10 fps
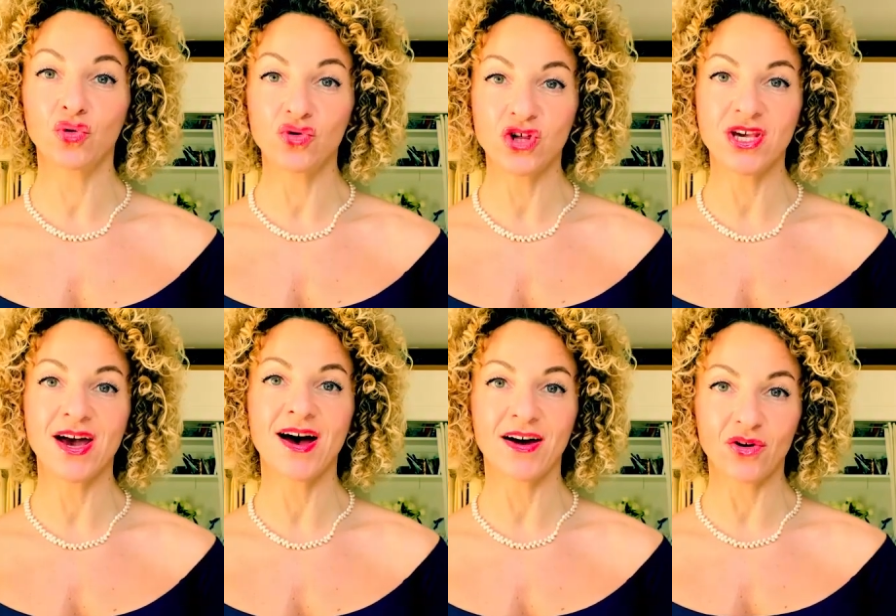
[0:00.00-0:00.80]

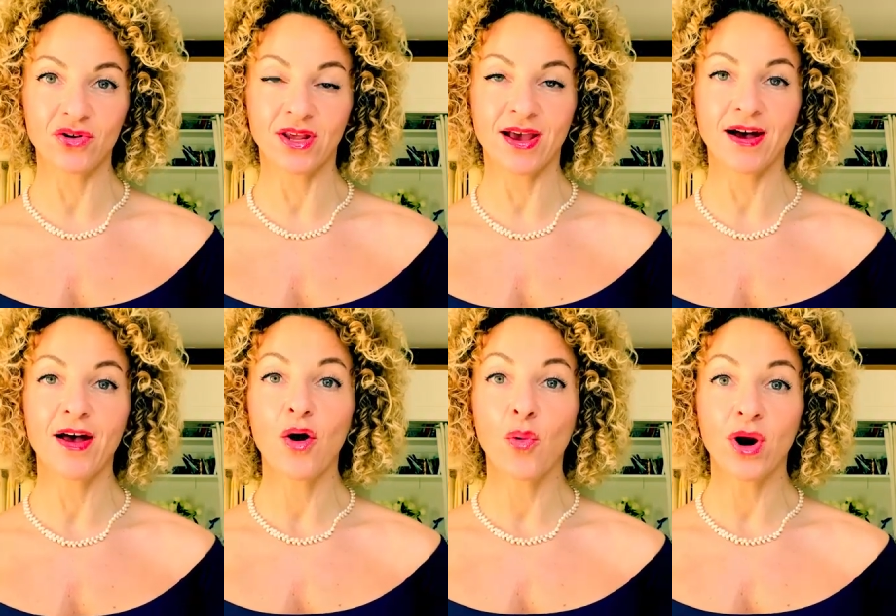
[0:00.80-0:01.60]
Lucia Aronica,
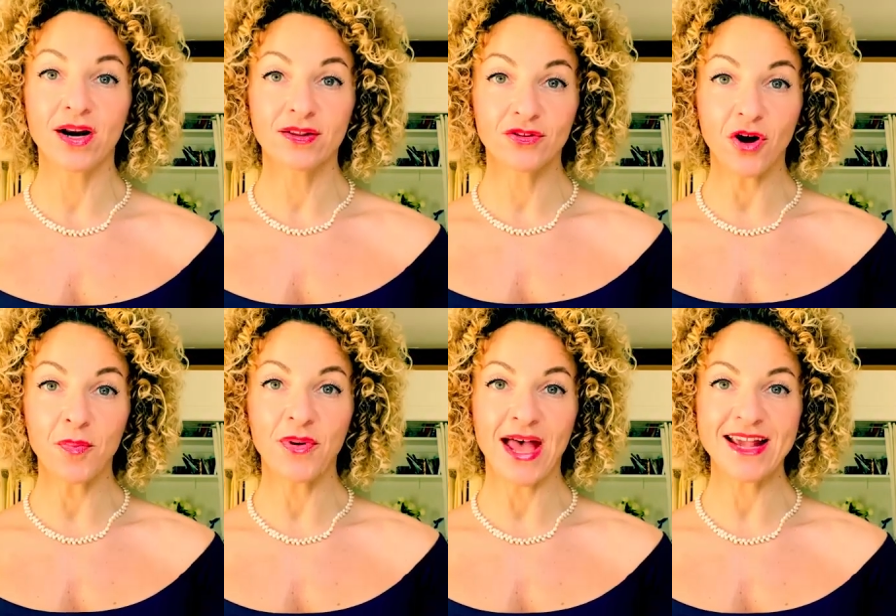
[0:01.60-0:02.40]
where
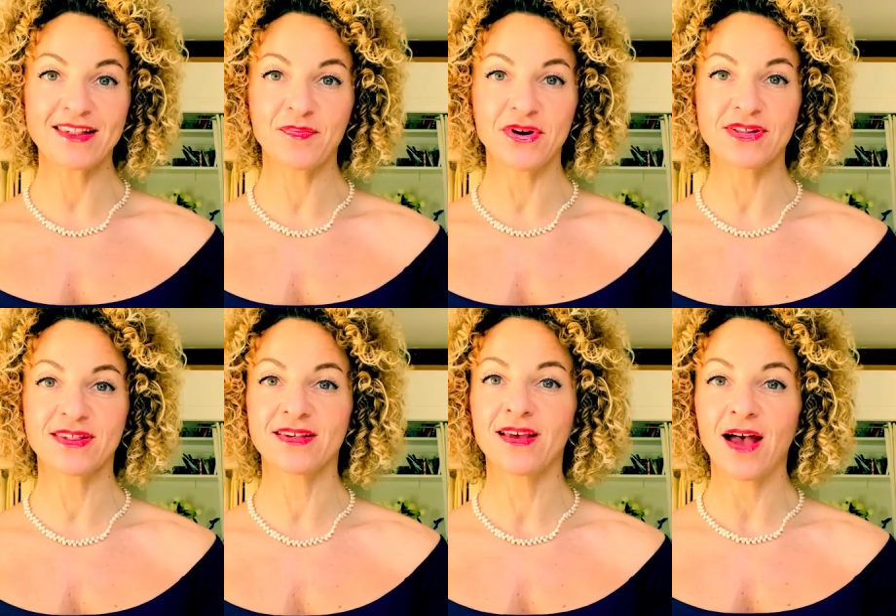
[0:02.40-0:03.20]
top
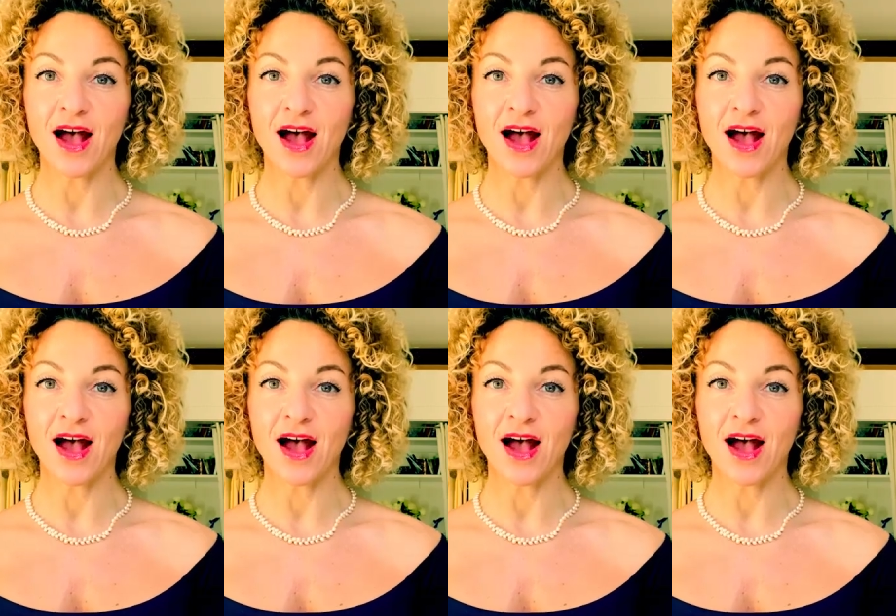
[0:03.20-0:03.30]
experts